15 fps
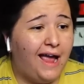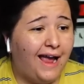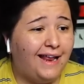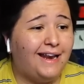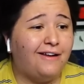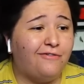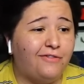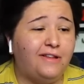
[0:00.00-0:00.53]
and
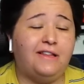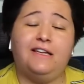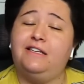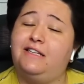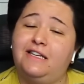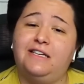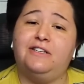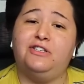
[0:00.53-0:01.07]
I really
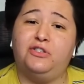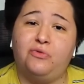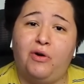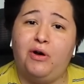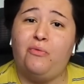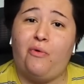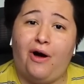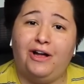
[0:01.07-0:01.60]
did
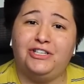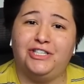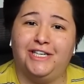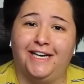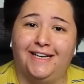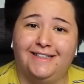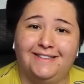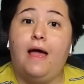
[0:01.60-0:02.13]
enjoy watching
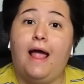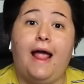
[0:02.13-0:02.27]
it.